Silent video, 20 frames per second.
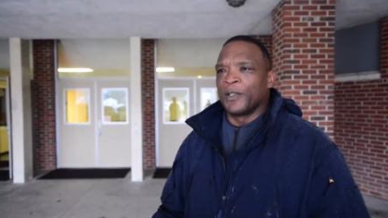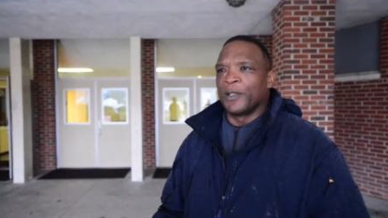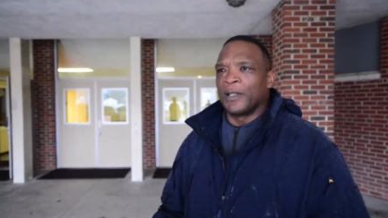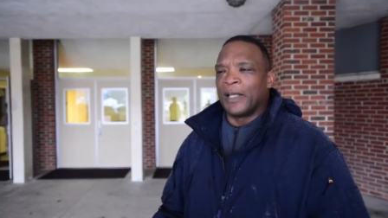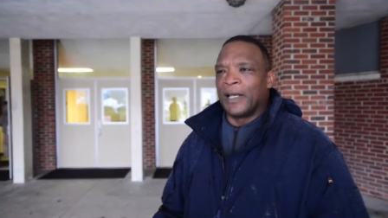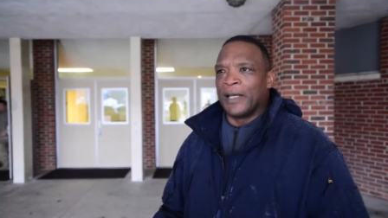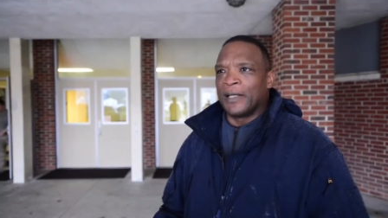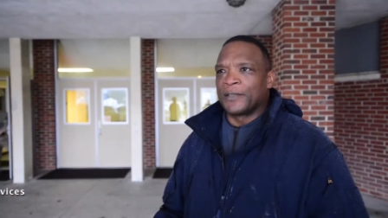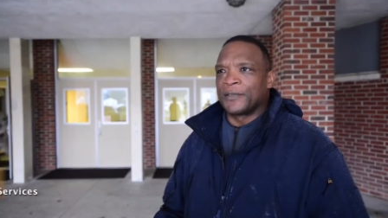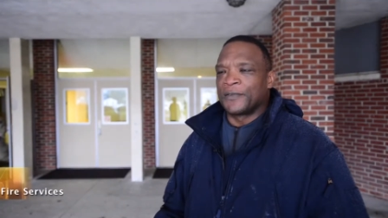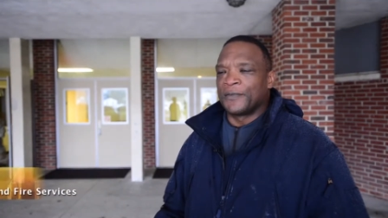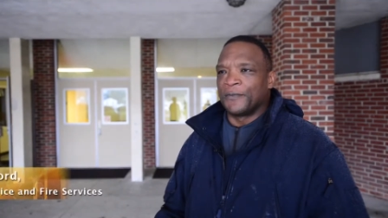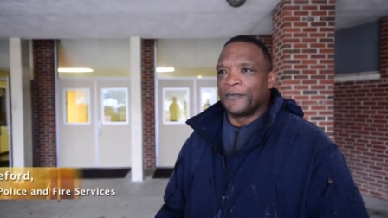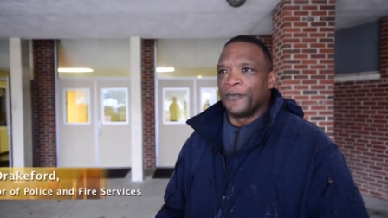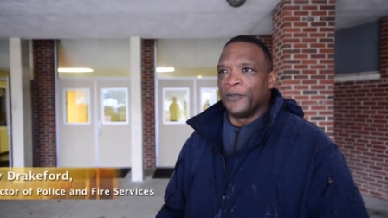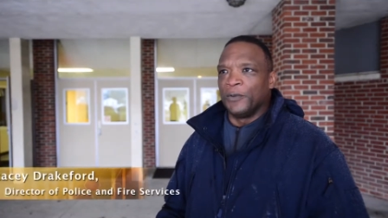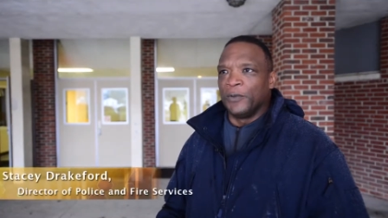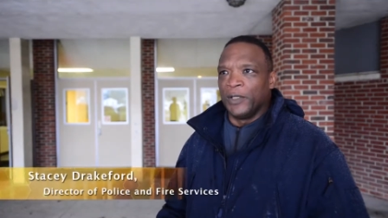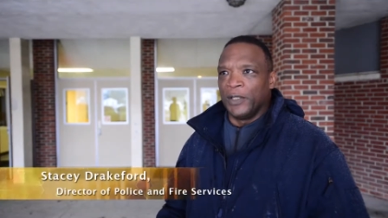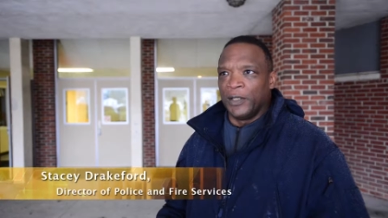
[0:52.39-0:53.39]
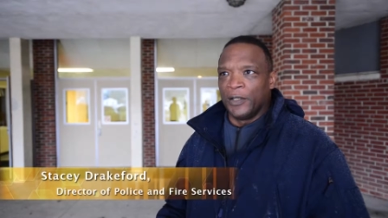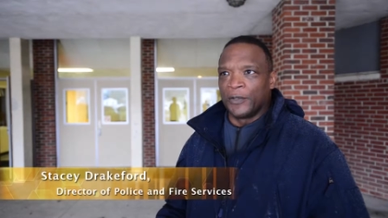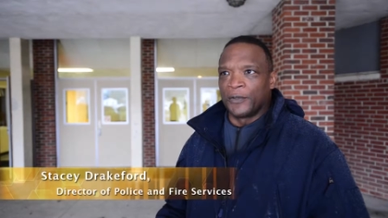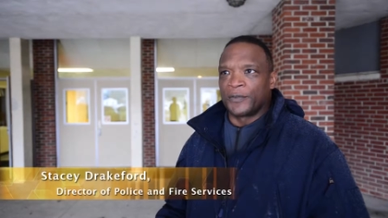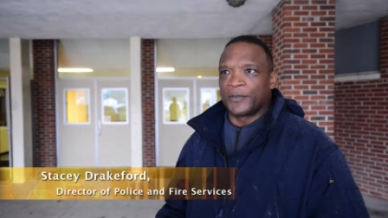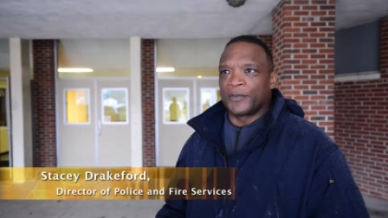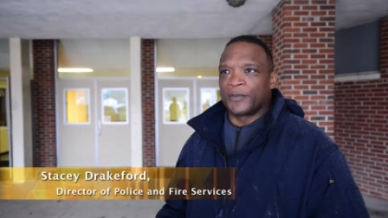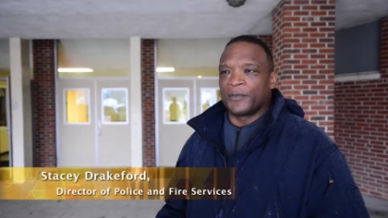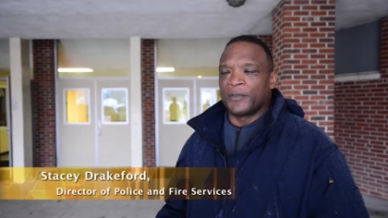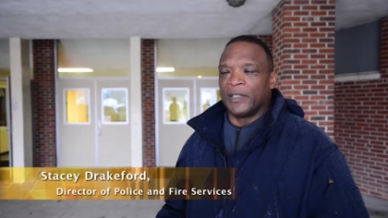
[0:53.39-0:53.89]
the last few
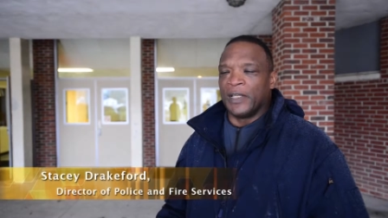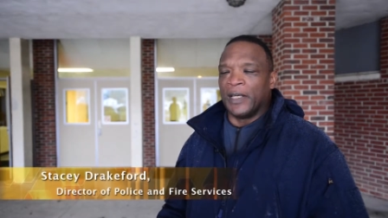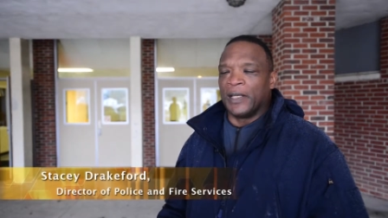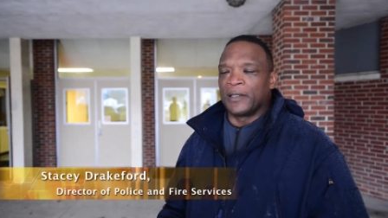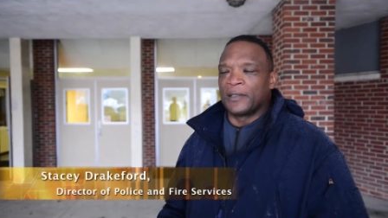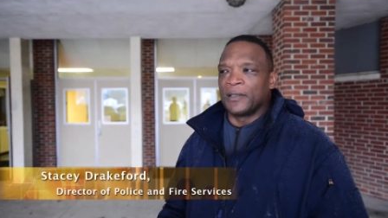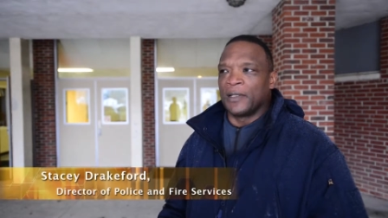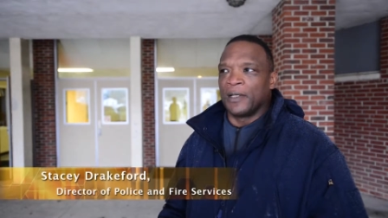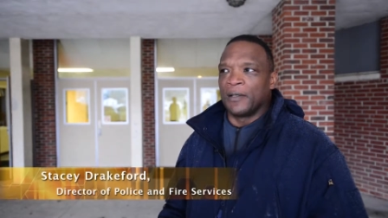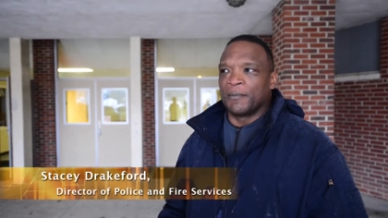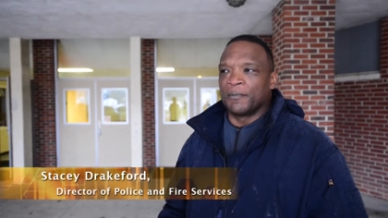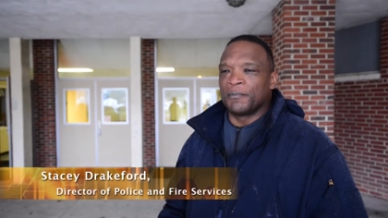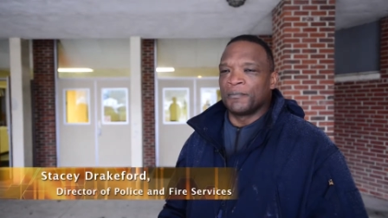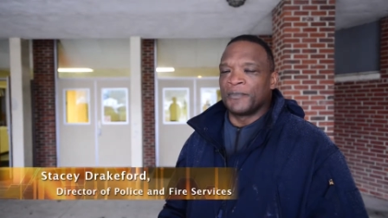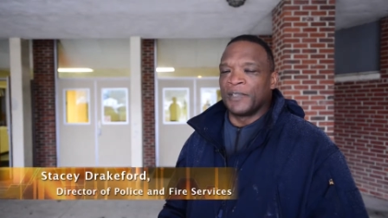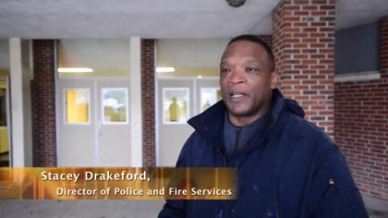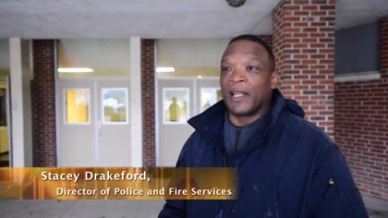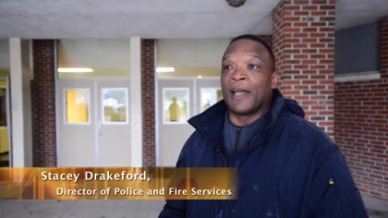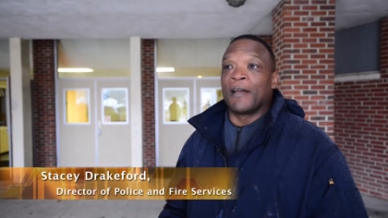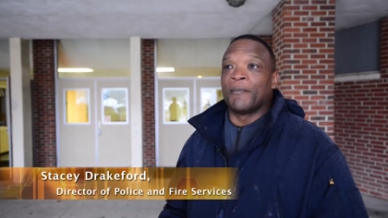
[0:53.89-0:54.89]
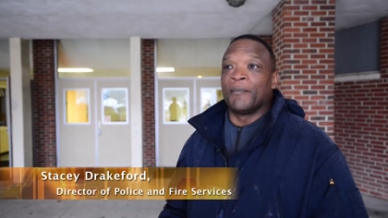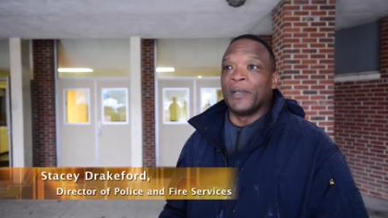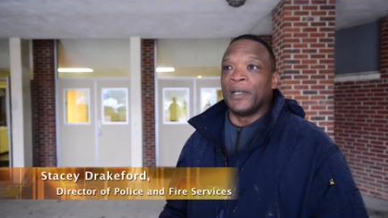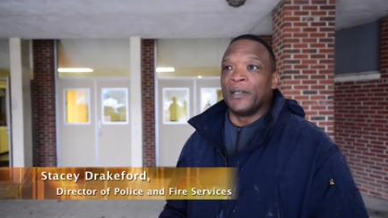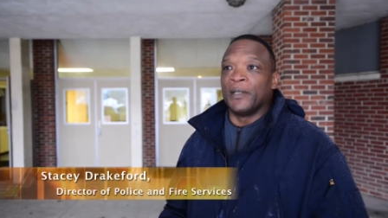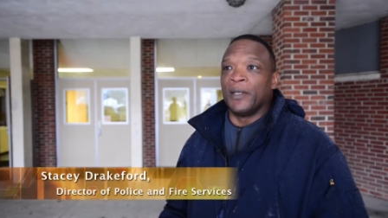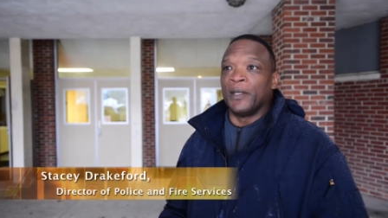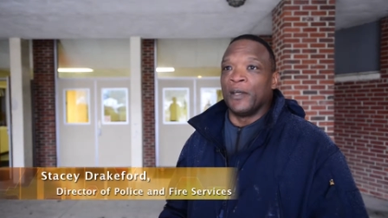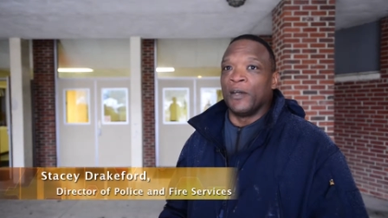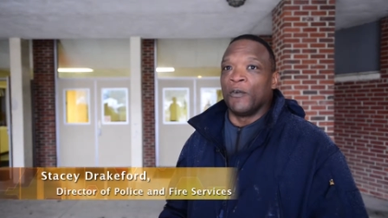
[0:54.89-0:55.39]
years that, um, that I've
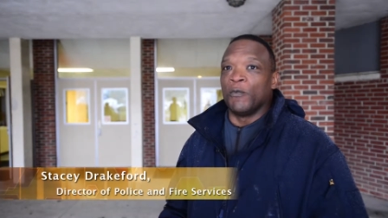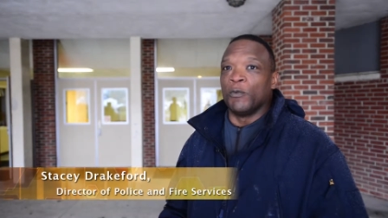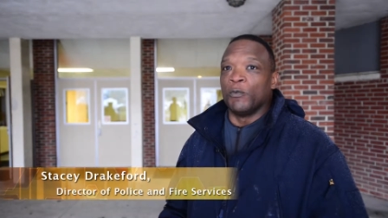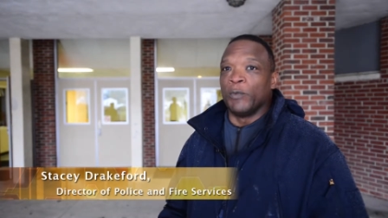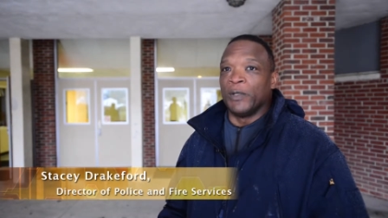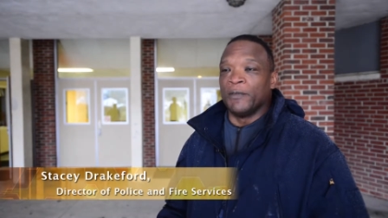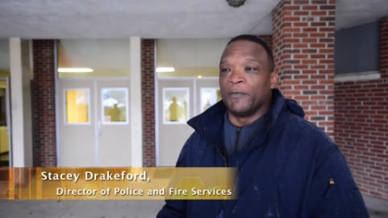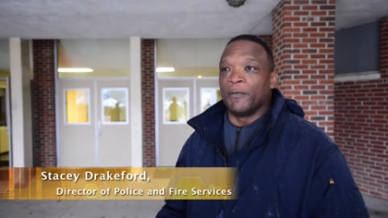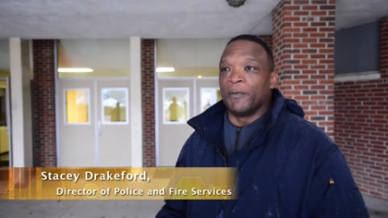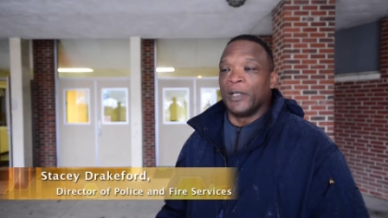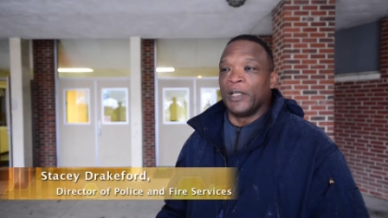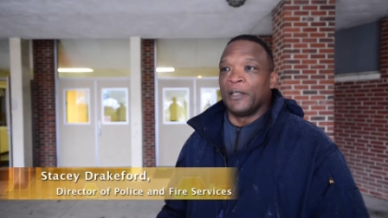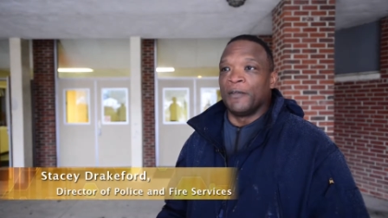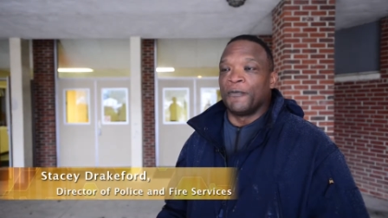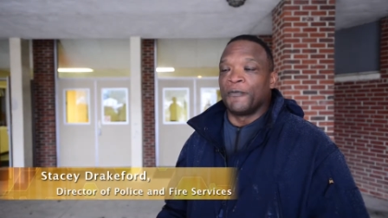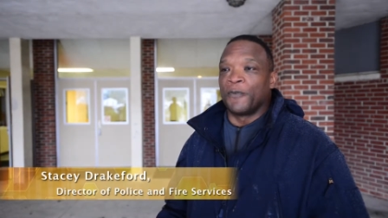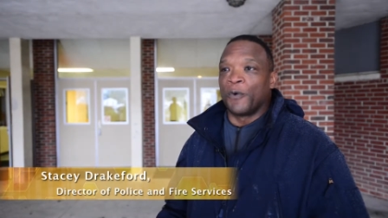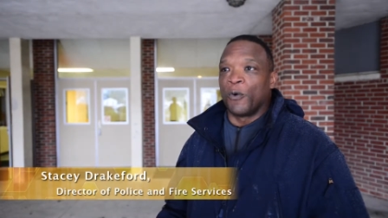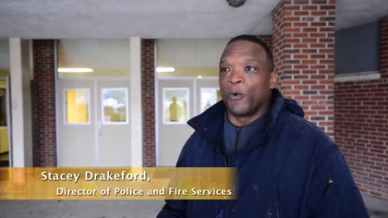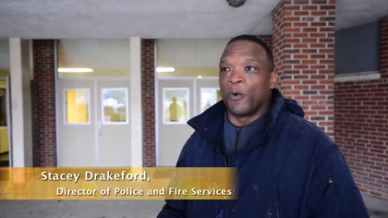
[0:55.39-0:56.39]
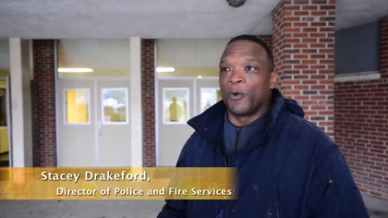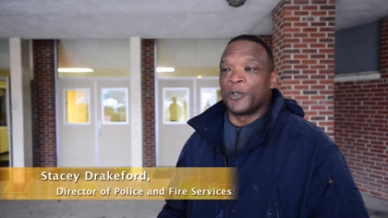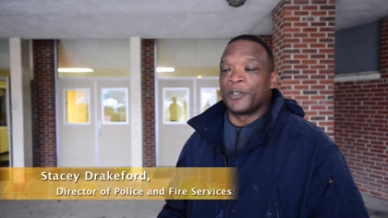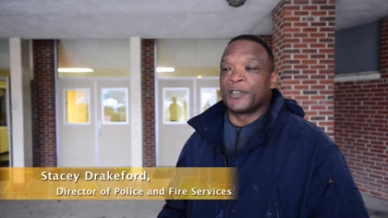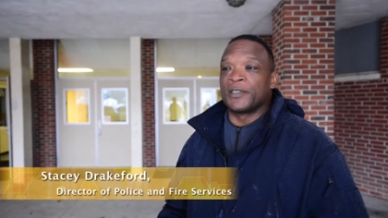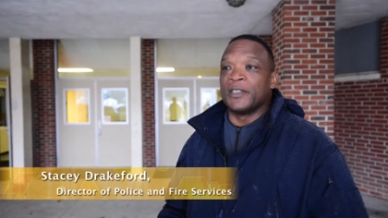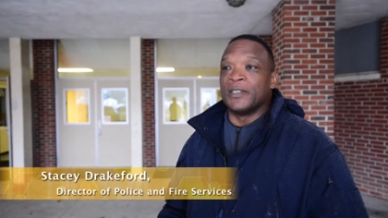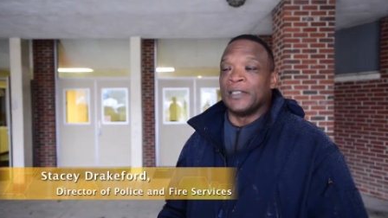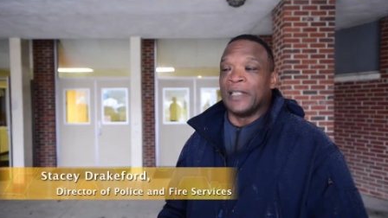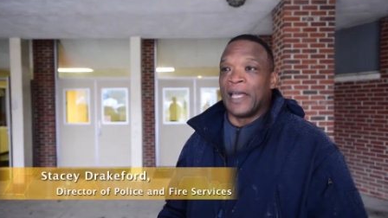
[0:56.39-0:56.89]
been here, we've really
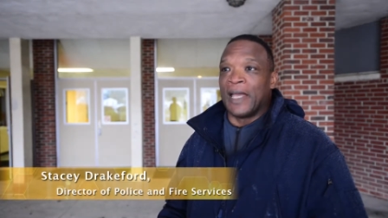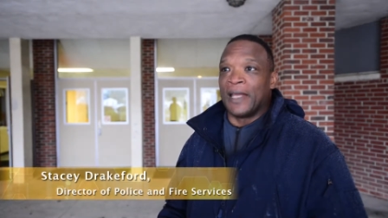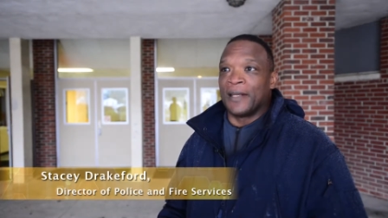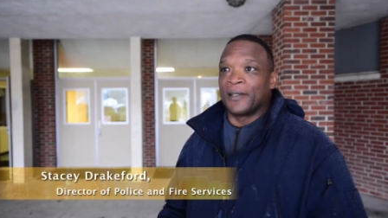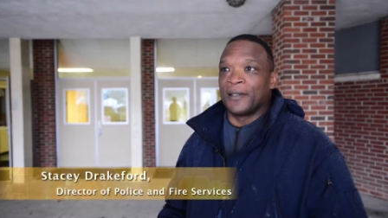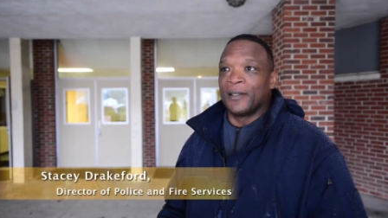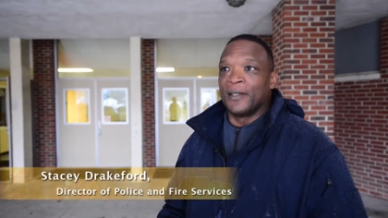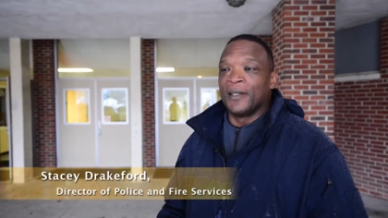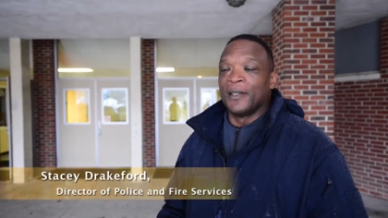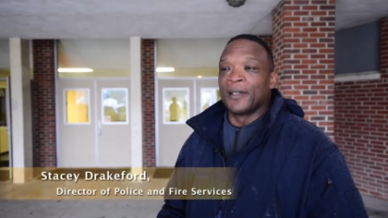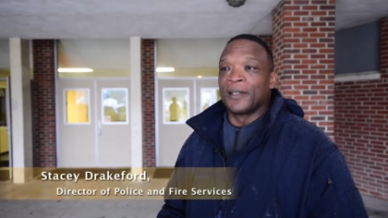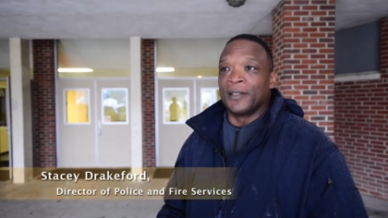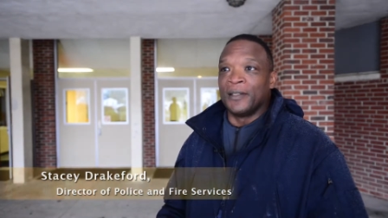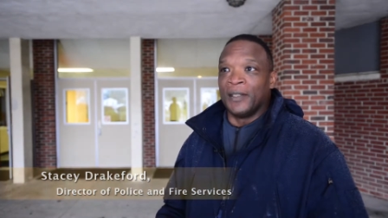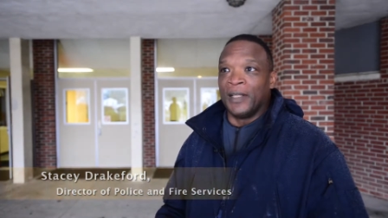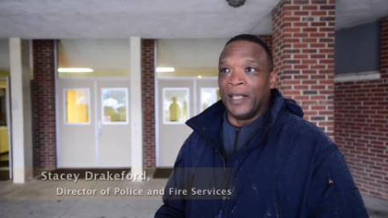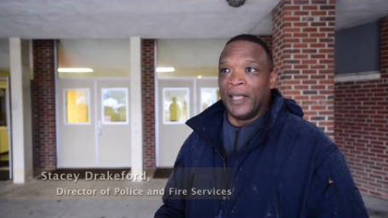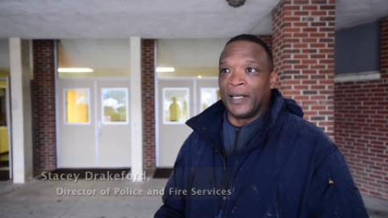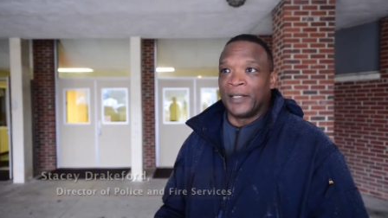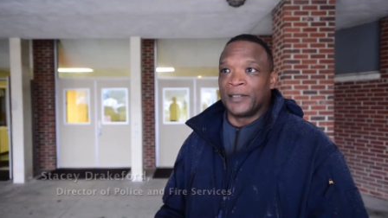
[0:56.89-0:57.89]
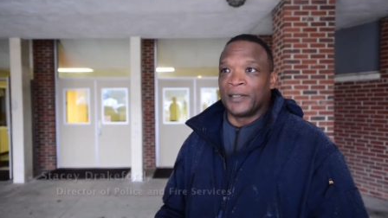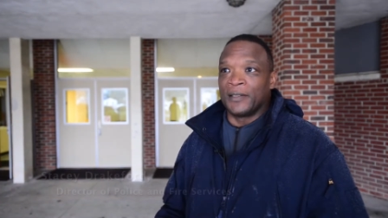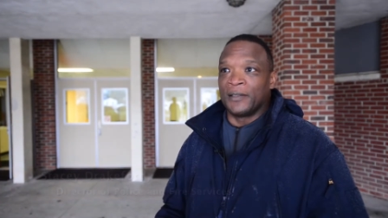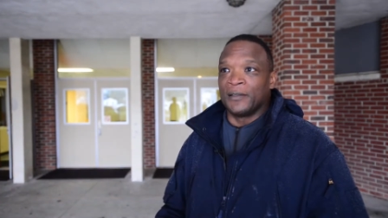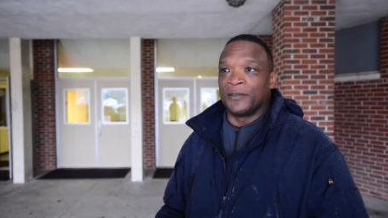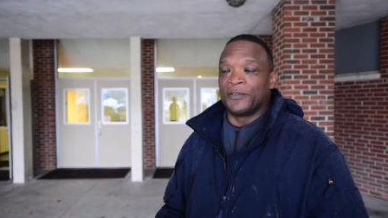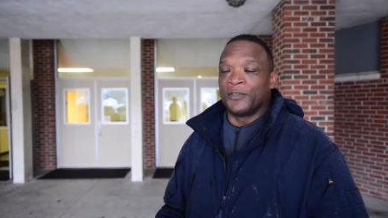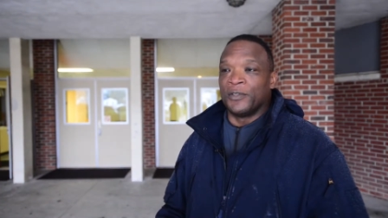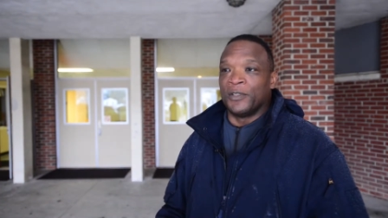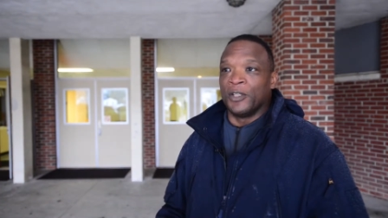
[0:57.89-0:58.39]
forged that
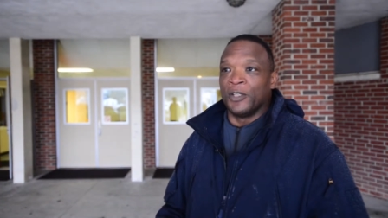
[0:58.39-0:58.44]
connection to